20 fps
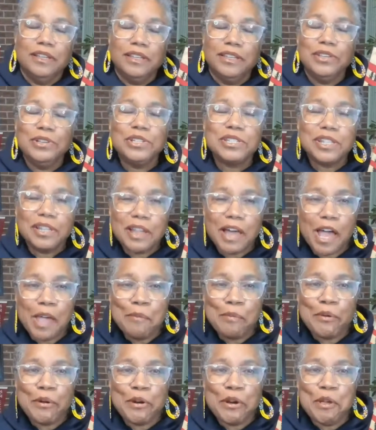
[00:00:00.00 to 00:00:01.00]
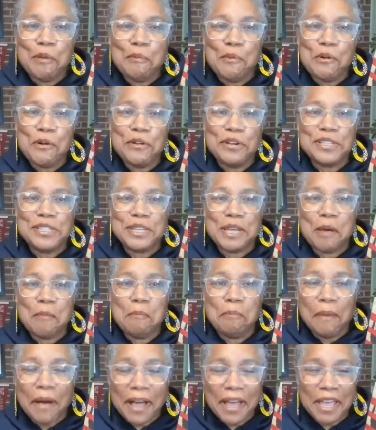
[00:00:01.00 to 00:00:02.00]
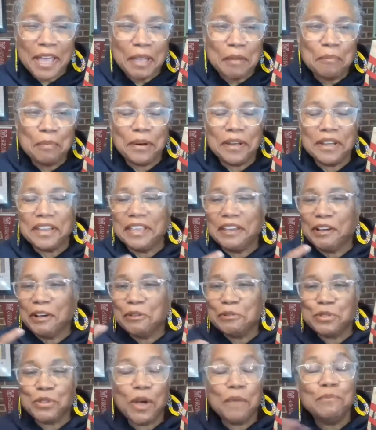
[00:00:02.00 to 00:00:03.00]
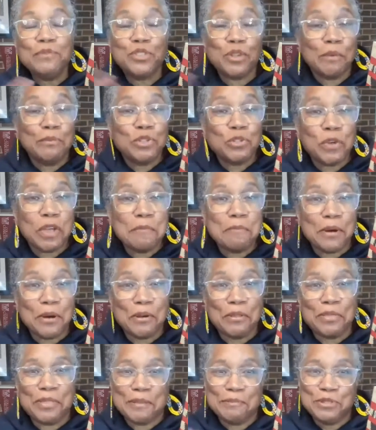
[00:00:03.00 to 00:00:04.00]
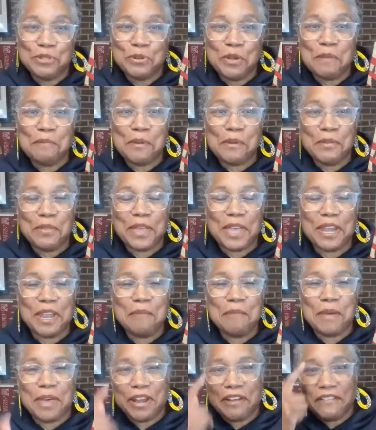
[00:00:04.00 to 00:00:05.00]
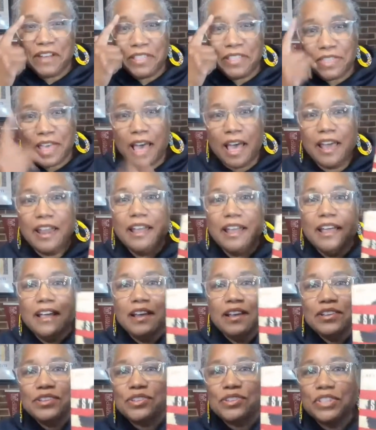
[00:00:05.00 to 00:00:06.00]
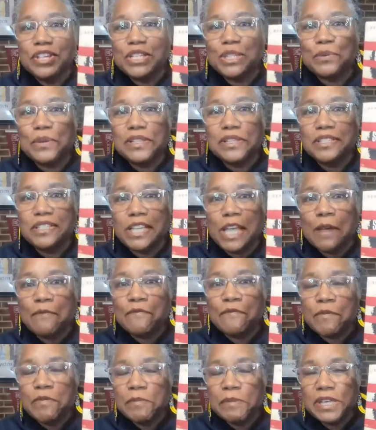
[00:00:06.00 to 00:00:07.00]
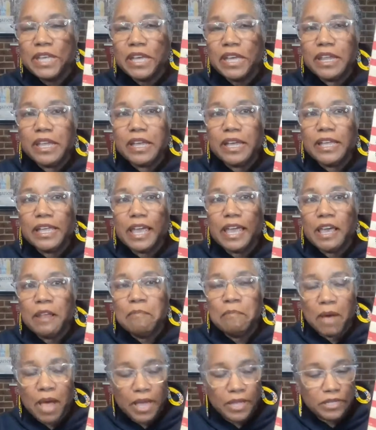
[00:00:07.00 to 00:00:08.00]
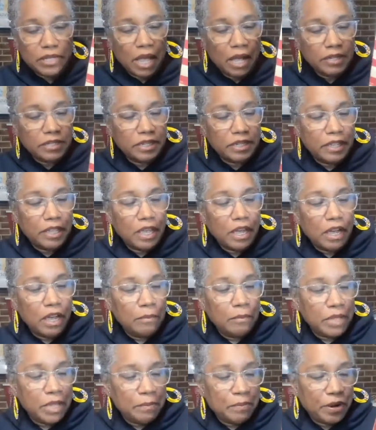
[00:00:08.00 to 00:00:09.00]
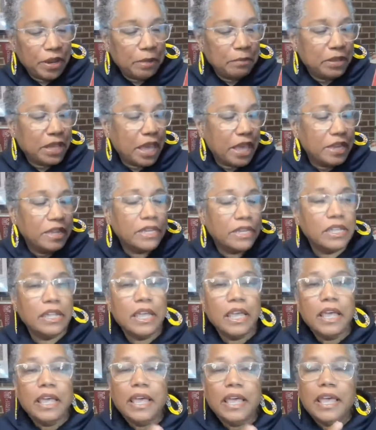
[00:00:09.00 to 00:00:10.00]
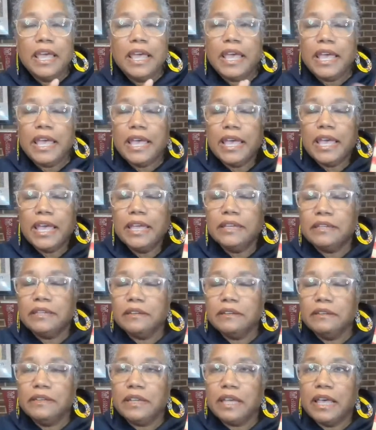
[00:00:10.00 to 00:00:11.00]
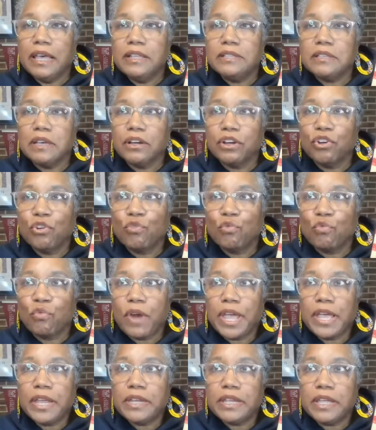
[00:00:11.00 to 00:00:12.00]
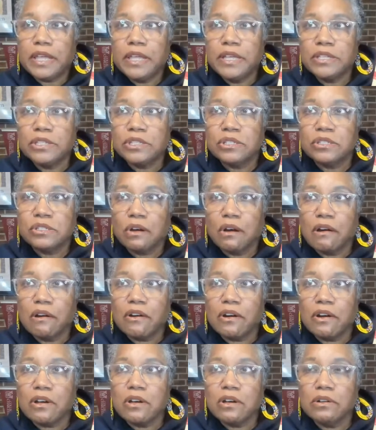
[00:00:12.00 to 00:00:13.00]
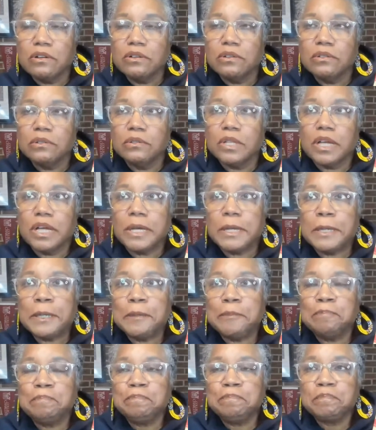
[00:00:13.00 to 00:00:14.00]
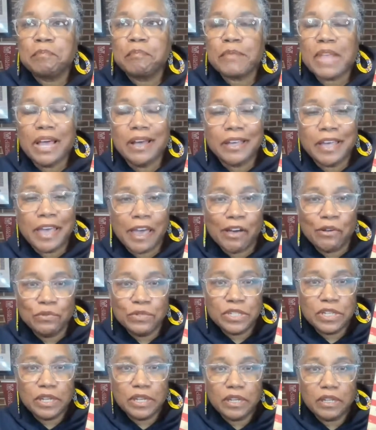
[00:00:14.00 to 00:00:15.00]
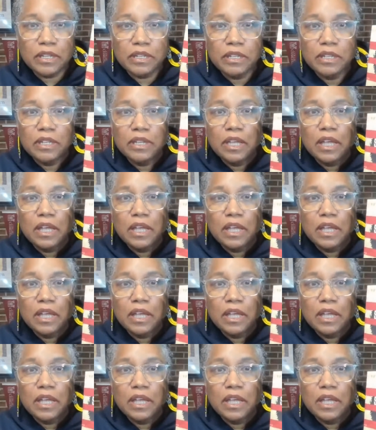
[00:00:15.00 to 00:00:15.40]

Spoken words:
use the library more and stop buying. But, you know, so I'm doing both. I'm doing both, getting better at that. So this one, Stamped from the Beginning, again, by Dr. Ibram Kendi. It is a great historical accounting